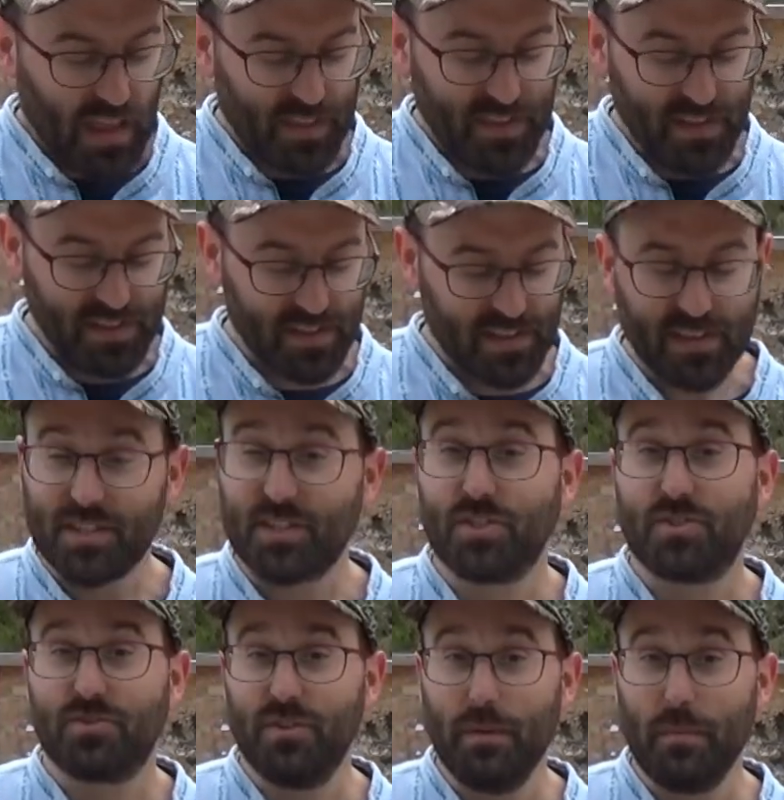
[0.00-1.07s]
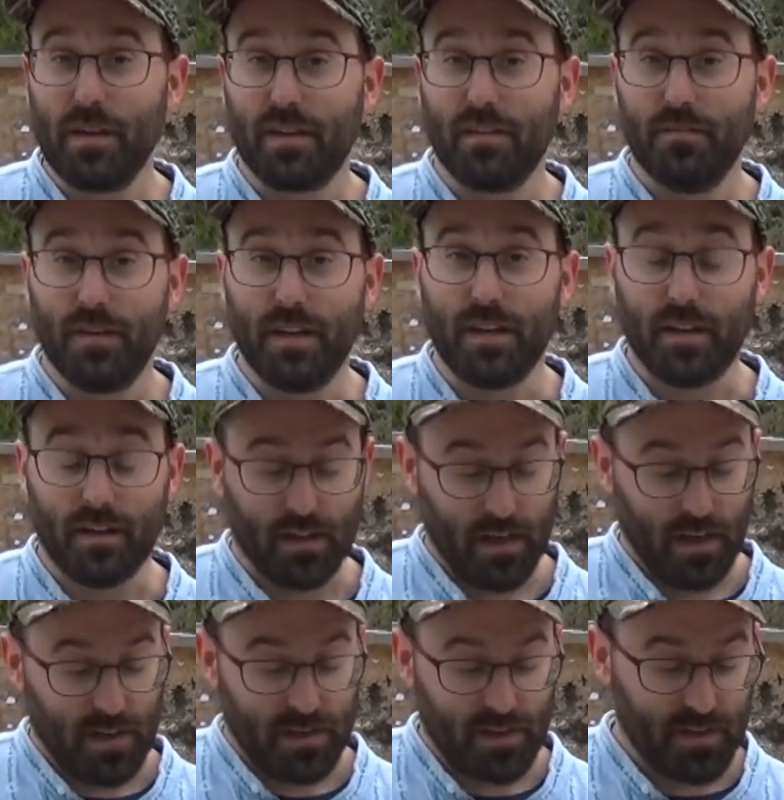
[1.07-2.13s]
This is extremely convenient
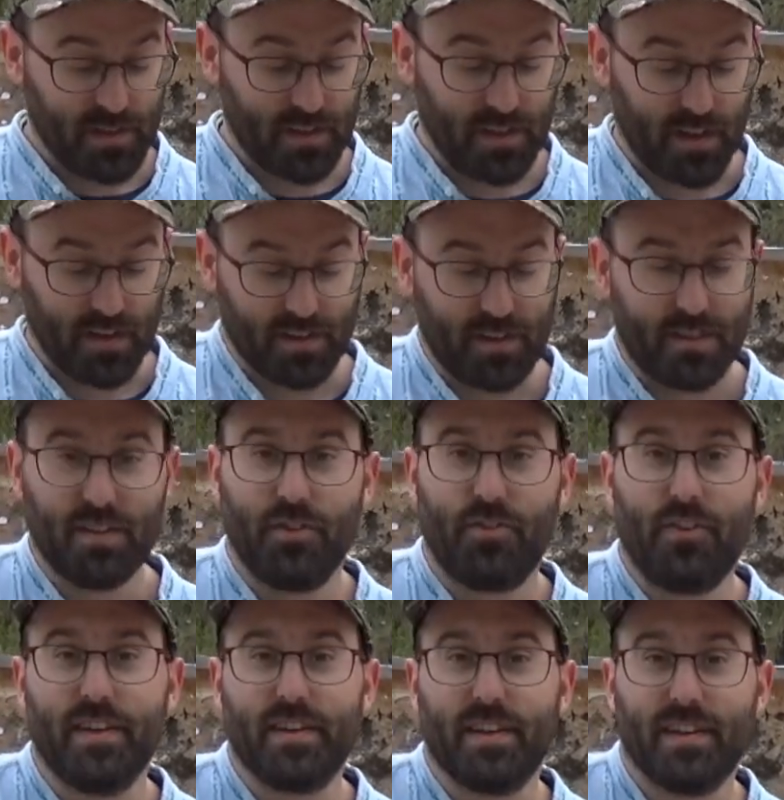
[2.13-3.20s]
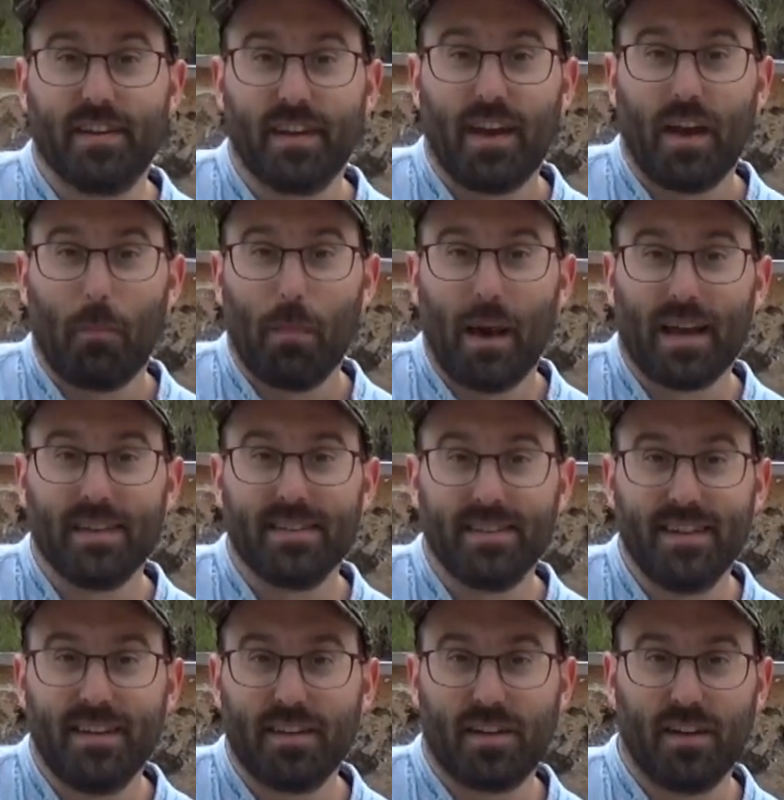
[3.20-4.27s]
to discuss the dreaded
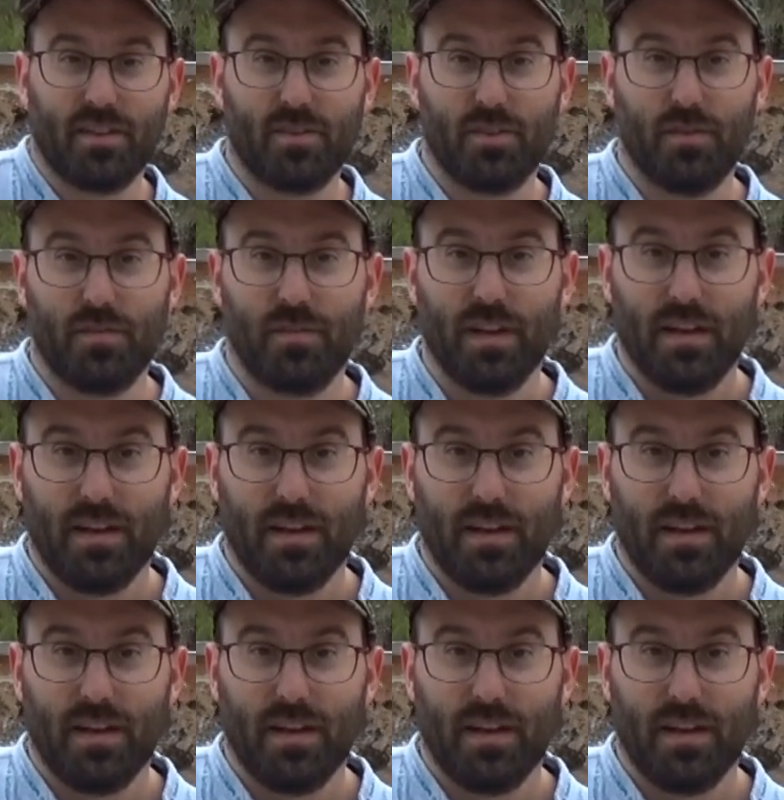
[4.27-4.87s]
magazine cutoff.